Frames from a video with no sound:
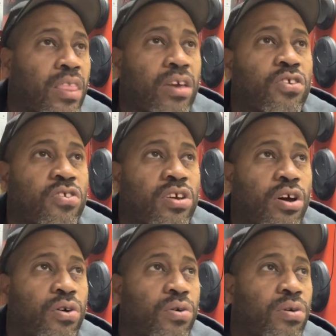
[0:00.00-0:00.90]

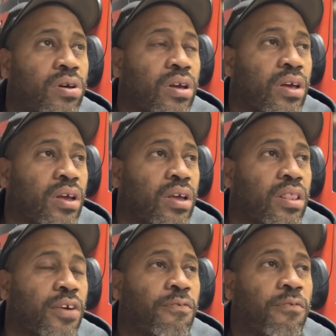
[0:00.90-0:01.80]
So
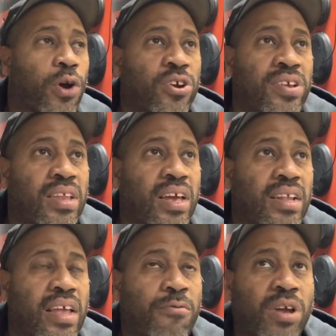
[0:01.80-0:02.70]
the first thing
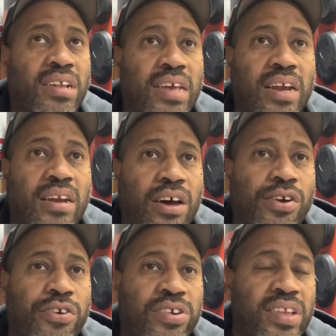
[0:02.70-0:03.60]
that we didn't
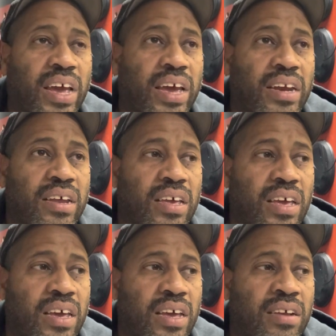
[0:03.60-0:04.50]
understand
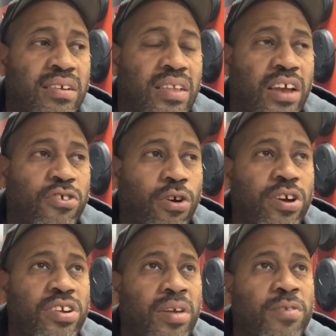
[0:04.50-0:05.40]
is they
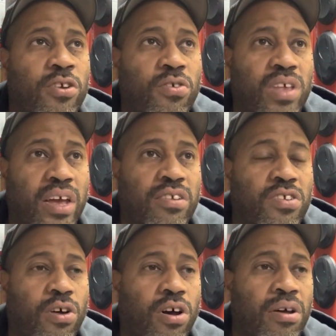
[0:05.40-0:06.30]
charged him to do the
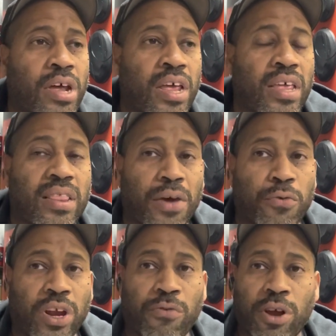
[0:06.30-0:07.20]
install then
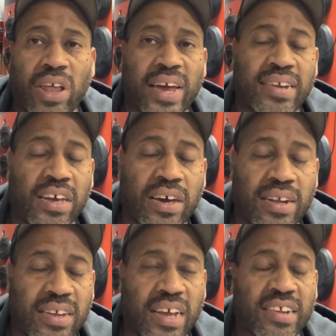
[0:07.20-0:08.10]
when he realized he
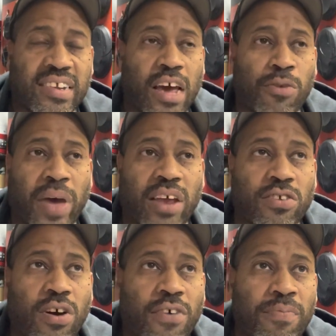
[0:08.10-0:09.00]
couldn't take the saddlebags
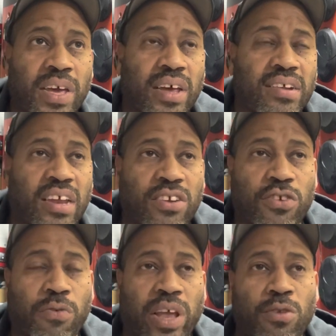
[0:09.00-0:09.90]
off because they
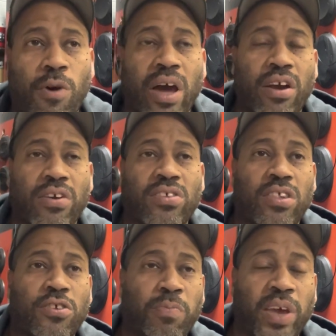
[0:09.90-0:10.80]
just ran the wire to
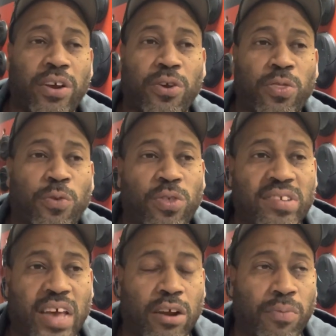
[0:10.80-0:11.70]
the speaker through the
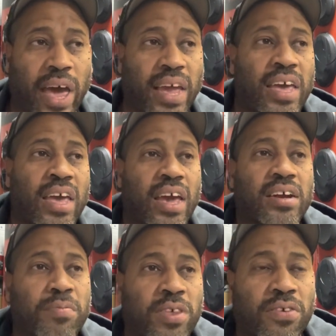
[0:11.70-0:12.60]
saddlebag and
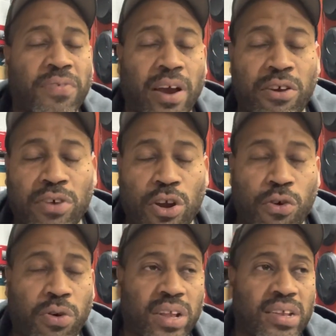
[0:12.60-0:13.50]
up to the fairing with no quick